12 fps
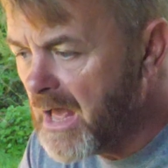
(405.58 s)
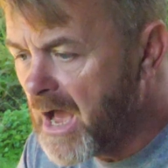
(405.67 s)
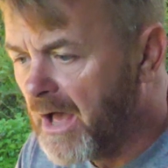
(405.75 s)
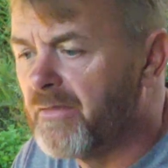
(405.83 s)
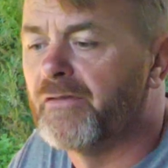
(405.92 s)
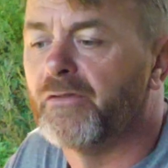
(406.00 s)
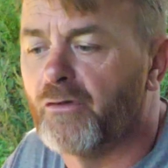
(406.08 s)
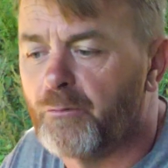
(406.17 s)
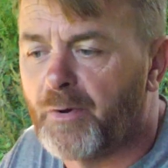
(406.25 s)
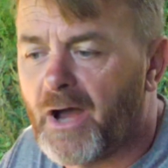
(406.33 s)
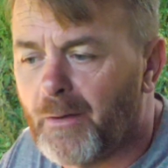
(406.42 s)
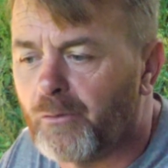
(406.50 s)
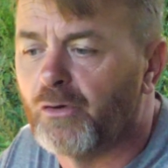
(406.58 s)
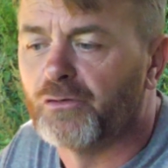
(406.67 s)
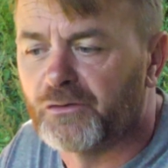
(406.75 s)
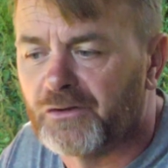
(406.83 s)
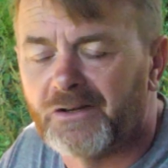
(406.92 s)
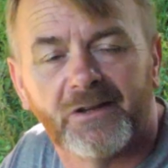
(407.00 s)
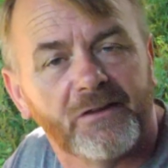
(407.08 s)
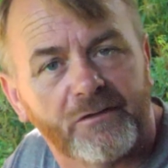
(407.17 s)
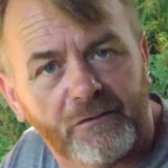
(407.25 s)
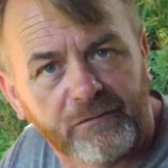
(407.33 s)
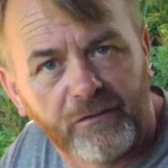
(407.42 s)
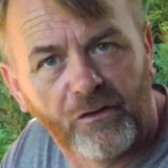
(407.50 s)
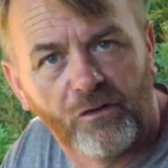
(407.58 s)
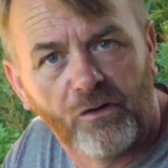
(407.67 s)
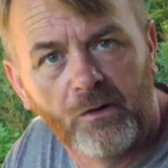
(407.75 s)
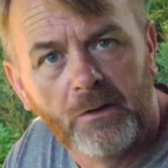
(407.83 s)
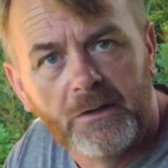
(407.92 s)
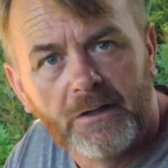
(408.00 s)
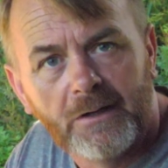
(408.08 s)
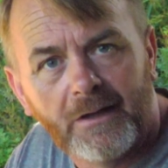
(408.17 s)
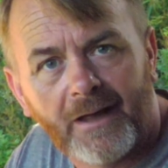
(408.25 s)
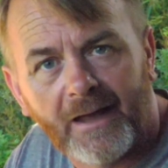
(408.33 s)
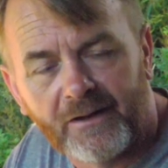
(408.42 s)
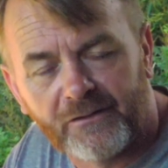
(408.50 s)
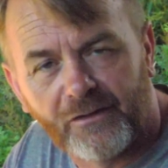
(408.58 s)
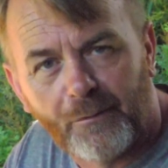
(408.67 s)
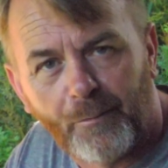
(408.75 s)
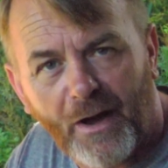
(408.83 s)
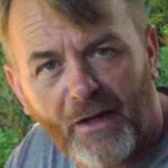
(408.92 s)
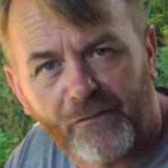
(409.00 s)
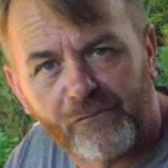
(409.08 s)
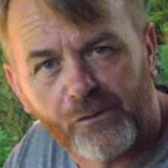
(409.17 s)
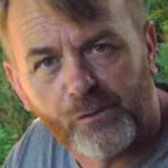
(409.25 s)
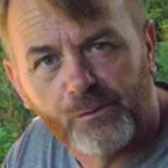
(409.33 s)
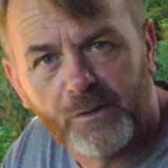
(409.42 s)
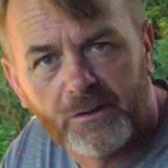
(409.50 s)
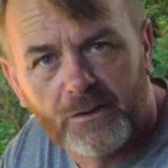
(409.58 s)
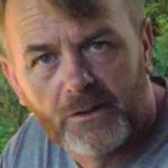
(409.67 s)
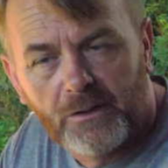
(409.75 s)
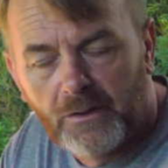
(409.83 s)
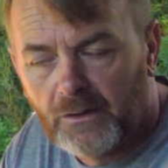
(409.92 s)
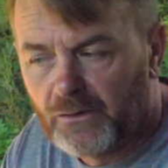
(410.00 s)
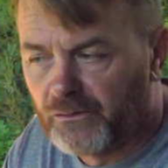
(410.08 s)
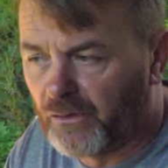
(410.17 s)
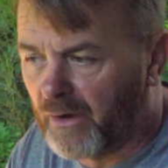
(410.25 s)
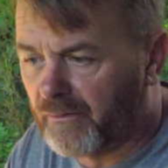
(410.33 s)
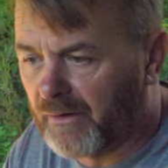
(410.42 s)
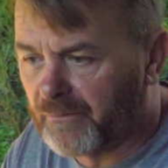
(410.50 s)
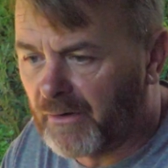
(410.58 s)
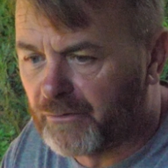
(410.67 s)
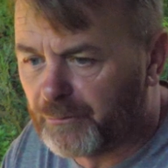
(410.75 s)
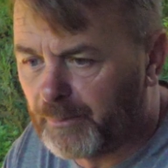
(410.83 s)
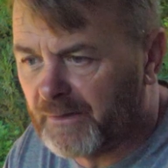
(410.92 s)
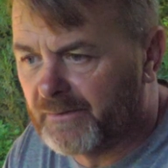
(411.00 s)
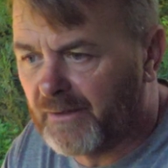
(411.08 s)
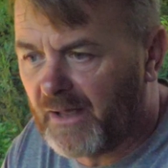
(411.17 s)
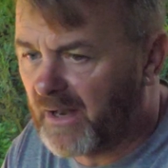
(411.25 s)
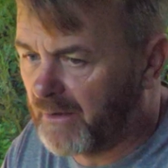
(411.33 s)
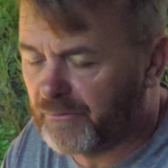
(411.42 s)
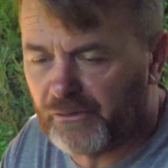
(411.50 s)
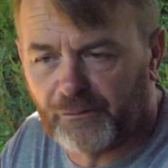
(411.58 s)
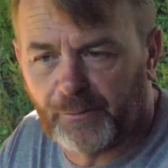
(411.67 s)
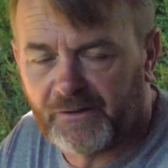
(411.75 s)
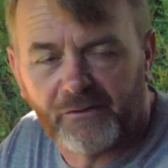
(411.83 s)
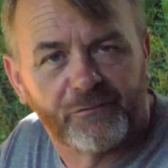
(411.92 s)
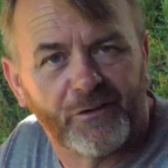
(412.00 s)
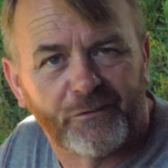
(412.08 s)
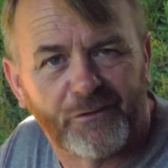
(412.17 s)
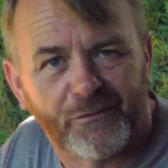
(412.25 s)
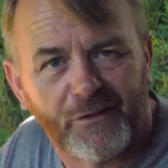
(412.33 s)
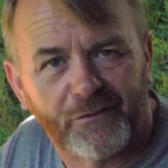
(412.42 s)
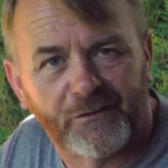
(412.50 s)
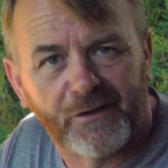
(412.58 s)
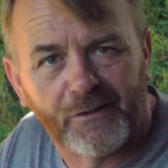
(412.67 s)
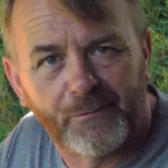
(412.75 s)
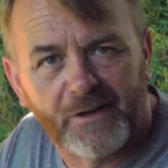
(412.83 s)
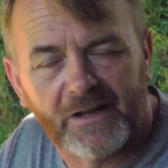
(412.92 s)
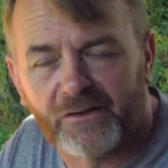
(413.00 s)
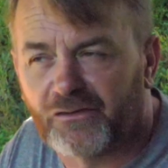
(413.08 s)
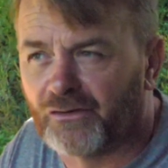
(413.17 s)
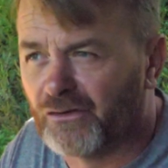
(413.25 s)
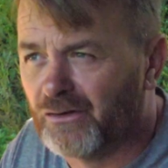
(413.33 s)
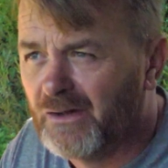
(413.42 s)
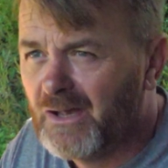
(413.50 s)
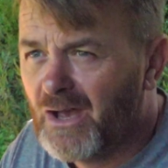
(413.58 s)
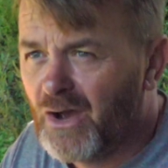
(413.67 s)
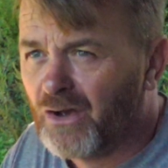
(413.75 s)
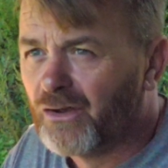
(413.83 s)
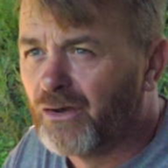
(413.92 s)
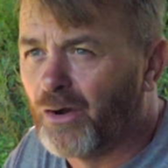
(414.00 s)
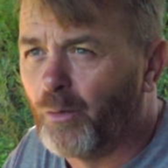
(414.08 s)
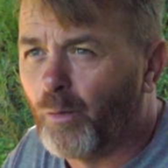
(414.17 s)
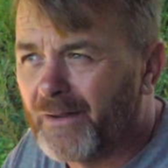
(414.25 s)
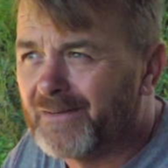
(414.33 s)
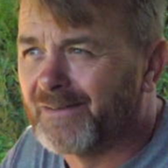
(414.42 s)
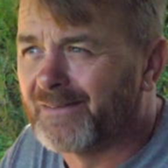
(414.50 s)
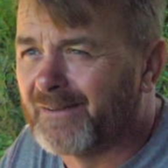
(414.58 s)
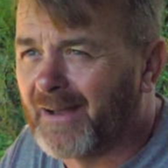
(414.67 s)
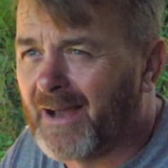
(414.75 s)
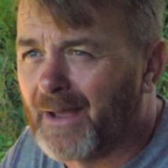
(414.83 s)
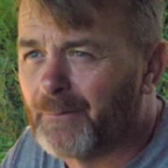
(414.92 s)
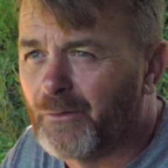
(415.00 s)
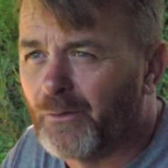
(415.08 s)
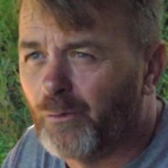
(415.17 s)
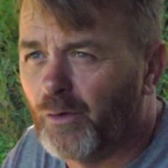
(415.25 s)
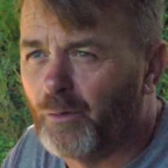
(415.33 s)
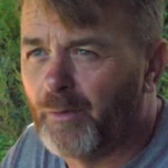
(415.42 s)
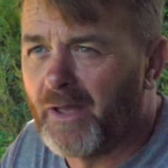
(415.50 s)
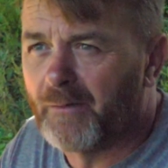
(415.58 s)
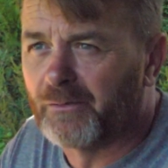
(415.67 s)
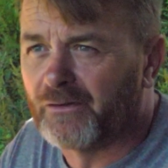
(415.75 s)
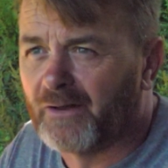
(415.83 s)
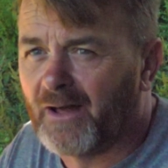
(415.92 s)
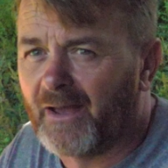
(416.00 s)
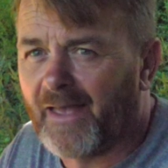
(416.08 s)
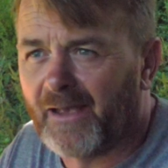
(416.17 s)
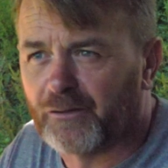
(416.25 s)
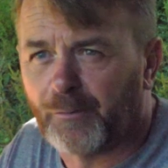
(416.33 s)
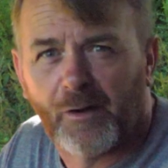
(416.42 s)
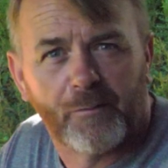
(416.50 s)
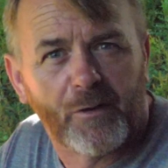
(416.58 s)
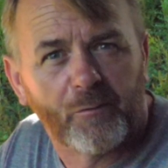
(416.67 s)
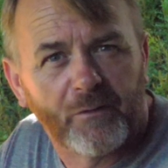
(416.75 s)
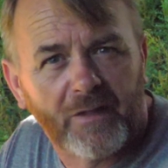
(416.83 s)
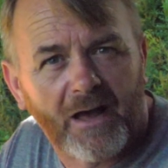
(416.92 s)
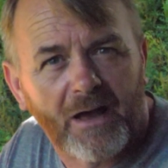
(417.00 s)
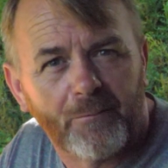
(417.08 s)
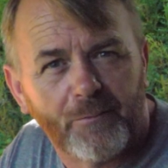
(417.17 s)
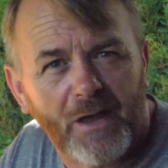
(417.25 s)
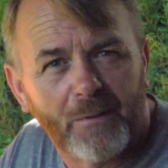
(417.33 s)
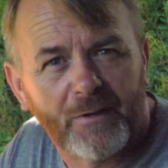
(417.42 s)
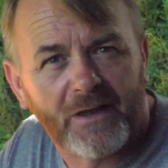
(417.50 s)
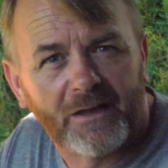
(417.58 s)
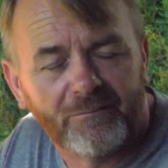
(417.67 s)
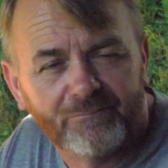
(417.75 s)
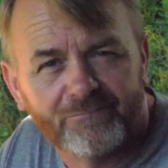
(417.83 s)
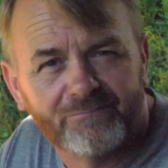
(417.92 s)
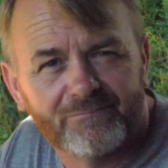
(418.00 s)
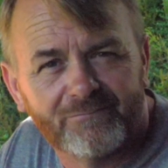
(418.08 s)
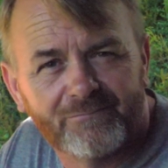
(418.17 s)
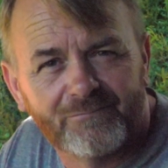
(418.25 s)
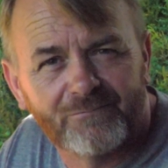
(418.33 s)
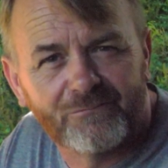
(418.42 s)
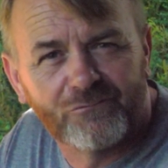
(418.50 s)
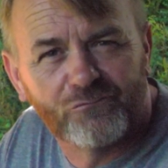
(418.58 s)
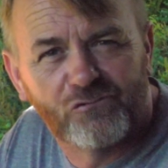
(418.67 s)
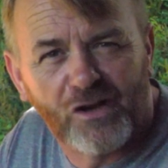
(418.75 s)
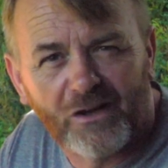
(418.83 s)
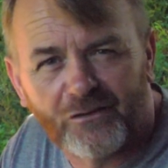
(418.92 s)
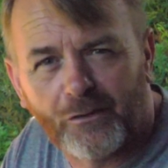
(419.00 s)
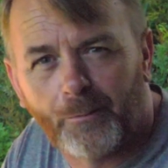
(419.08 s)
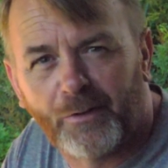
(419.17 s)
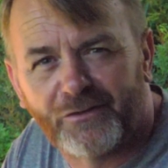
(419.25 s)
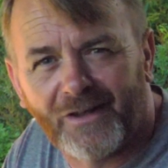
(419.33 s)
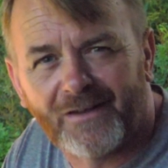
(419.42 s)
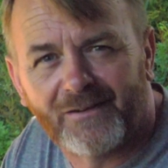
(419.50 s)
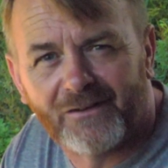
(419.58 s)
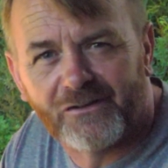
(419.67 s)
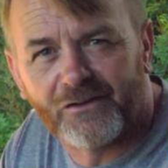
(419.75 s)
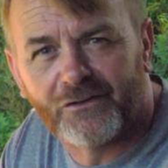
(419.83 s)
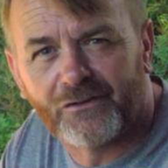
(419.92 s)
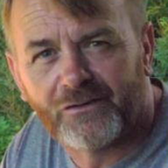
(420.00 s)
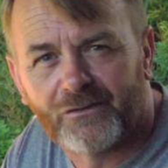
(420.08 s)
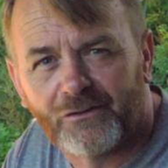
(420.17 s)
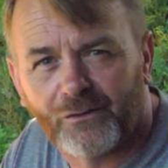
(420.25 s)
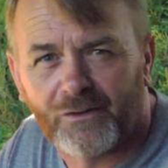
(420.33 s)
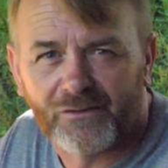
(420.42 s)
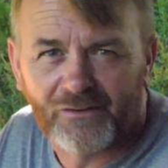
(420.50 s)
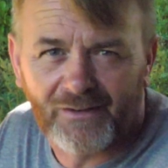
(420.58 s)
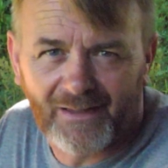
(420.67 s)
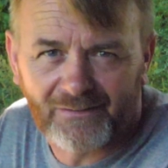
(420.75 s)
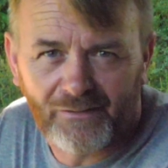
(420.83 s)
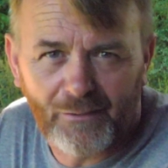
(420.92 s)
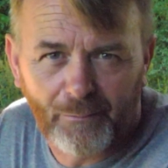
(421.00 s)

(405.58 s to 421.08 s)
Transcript: and then the other pipe goes underneath the floor into the bathroom. So I've split it, and I've just split it 50-50 at the minute, so come winter time we'll be able to like experiment with that and maybe change the percentages so it's less in the